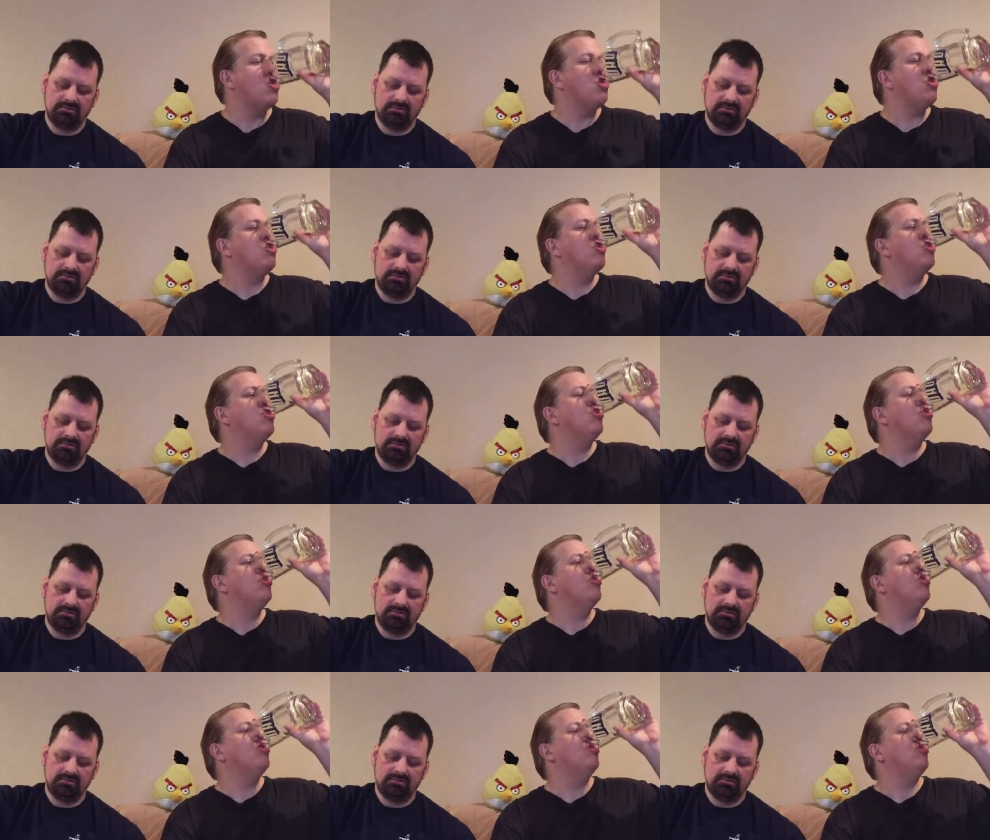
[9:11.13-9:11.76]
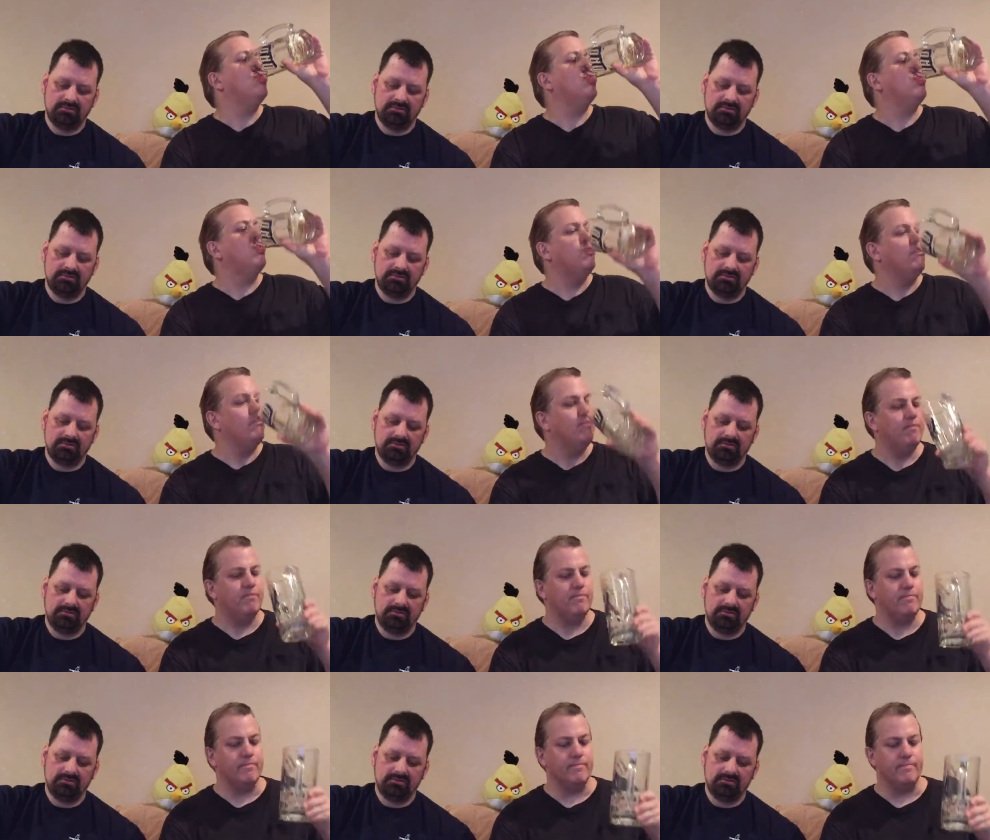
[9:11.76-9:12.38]

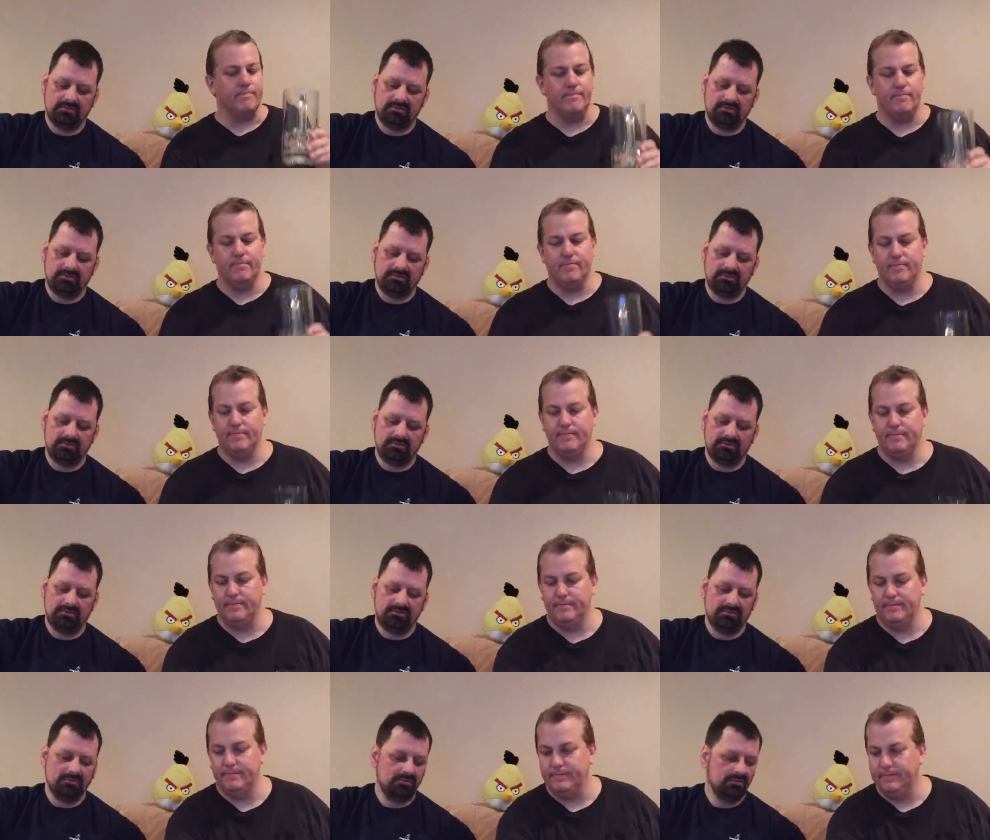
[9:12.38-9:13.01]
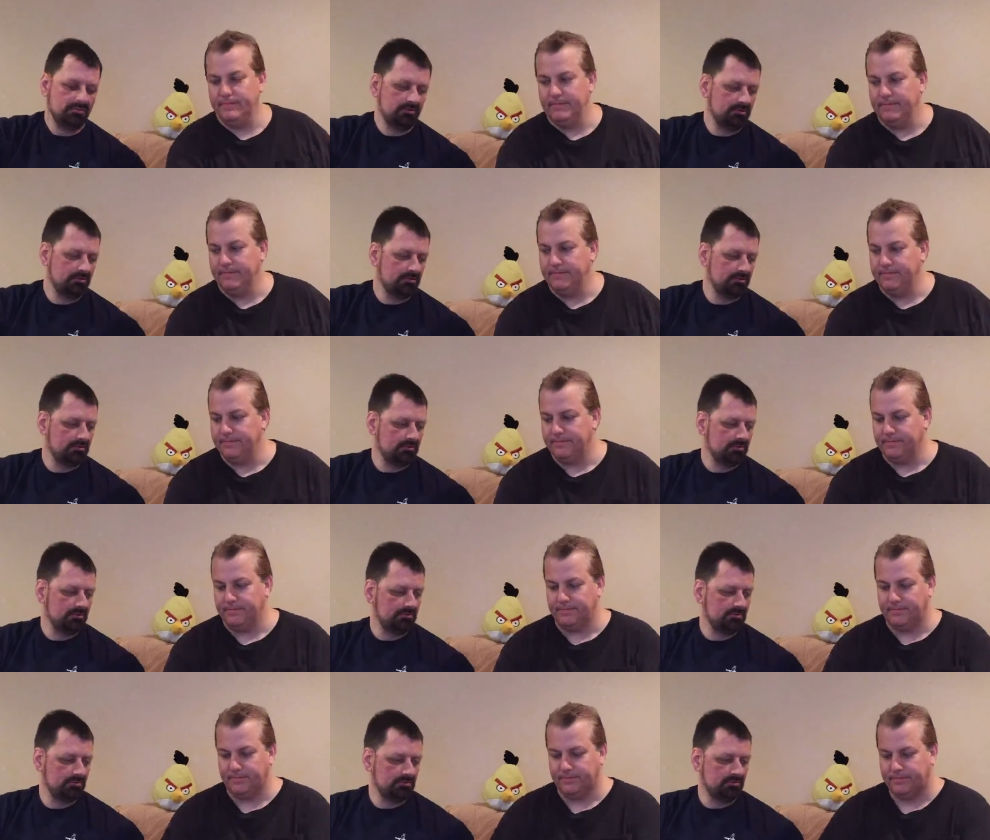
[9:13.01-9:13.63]

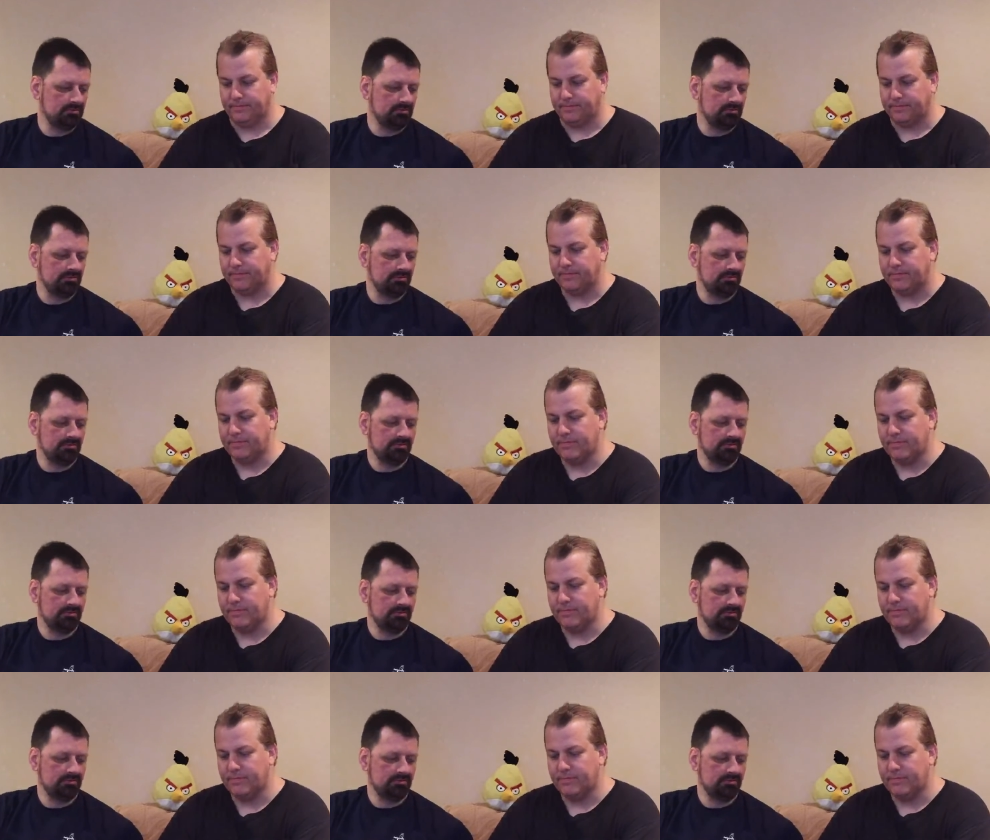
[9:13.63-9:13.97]
Nothing is said.